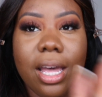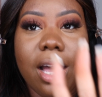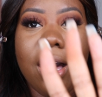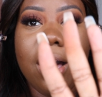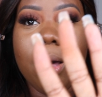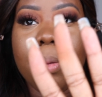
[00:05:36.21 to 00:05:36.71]

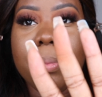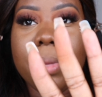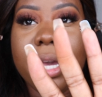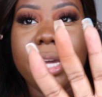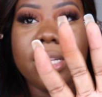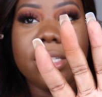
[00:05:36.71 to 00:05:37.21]

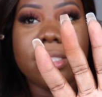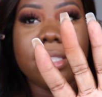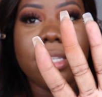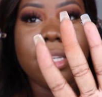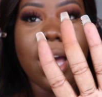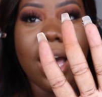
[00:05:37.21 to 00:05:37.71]
It is
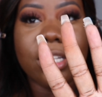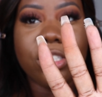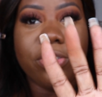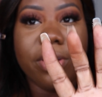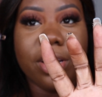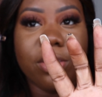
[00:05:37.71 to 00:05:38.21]
not
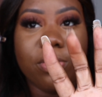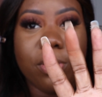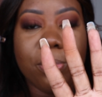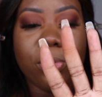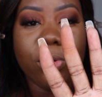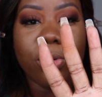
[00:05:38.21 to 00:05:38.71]
transfer
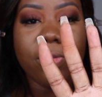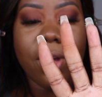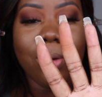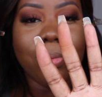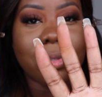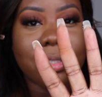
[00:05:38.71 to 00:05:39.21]
proof,
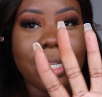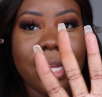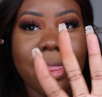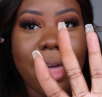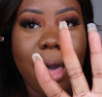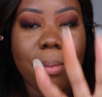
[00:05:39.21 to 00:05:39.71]
I will say
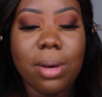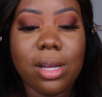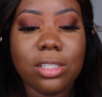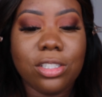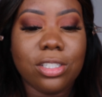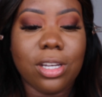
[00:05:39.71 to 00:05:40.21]
that
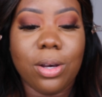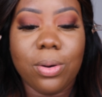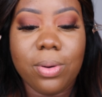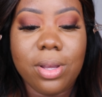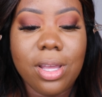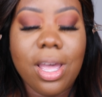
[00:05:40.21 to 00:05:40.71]
much,
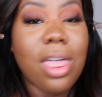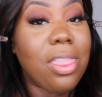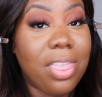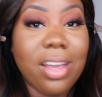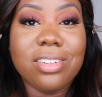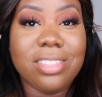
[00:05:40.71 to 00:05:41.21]
so
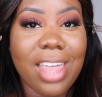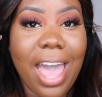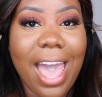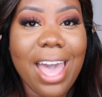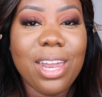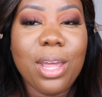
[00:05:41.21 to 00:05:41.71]
there's
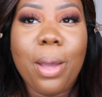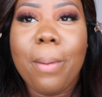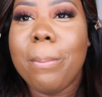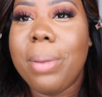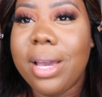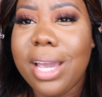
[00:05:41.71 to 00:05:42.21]
that.
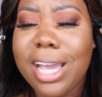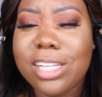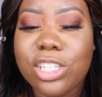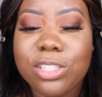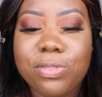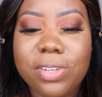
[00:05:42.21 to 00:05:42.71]
But it
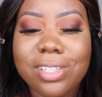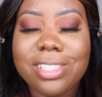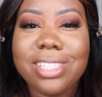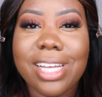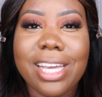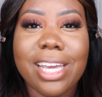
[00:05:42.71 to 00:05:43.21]
just feels
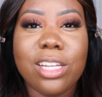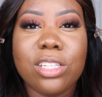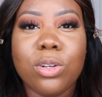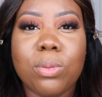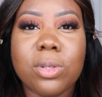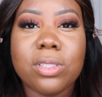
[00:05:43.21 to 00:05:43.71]
sticky.
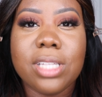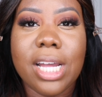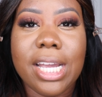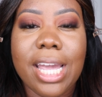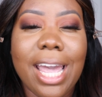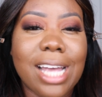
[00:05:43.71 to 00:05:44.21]
It's almost
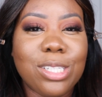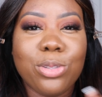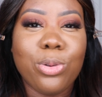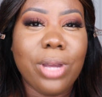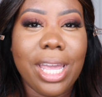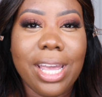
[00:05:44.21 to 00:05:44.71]
like it has
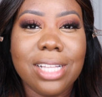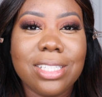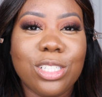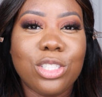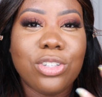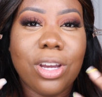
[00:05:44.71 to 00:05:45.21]
little hands
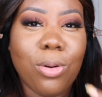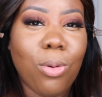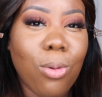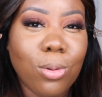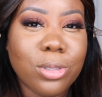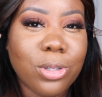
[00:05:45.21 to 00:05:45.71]
and it's trying to
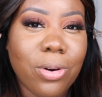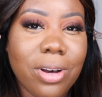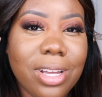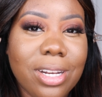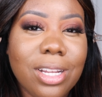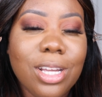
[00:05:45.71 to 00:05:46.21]
hold
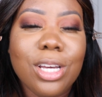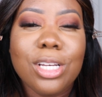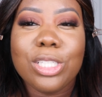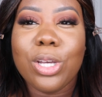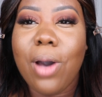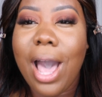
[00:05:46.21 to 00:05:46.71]
on.
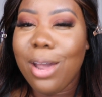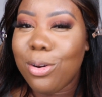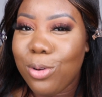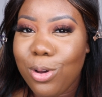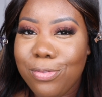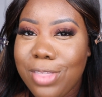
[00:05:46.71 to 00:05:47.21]
So I
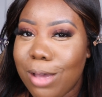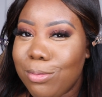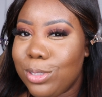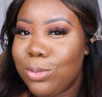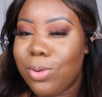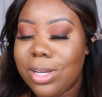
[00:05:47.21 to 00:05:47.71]
don't know if that
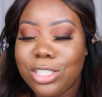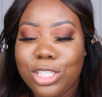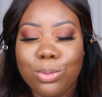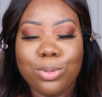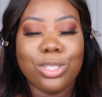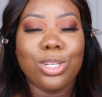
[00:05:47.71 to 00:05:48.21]
was what
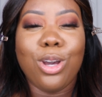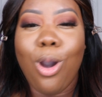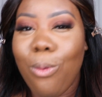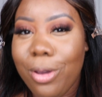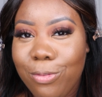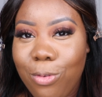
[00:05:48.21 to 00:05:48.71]
she was
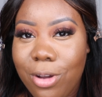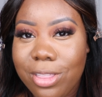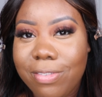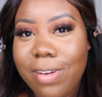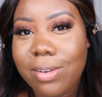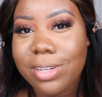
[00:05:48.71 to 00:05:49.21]
going for in
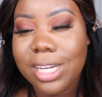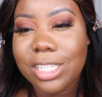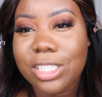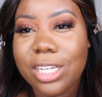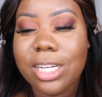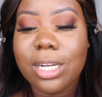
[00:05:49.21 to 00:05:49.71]
the
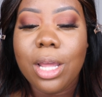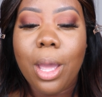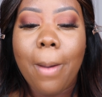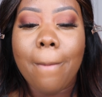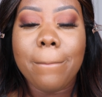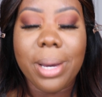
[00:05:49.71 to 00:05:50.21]
foundation,
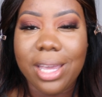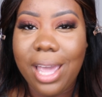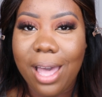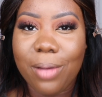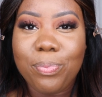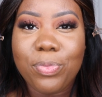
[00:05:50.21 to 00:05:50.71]
but
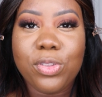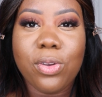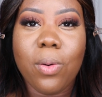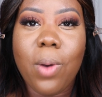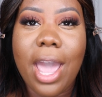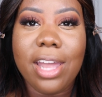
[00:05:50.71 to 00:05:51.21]
yeah.
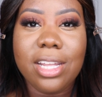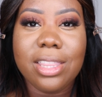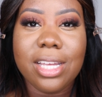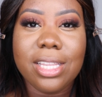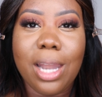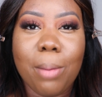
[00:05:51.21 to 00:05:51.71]
So
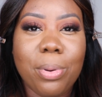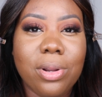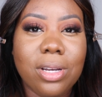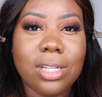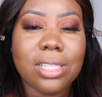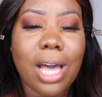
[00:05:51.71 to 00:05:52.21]
anything that I'm
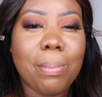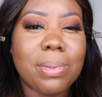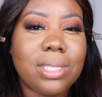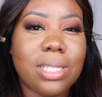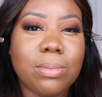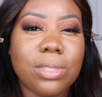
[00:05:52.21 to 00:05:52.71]
putting on top, it
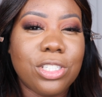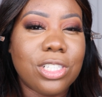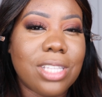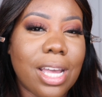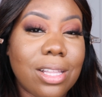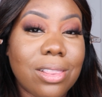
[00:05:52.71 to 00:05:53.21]
seems to
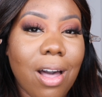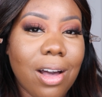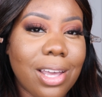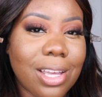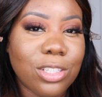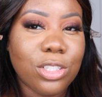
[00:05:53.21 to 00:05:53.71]
just like
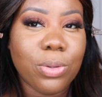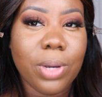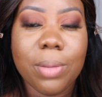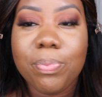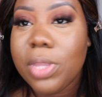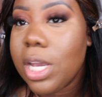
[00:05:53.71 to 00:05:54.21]
lock into it.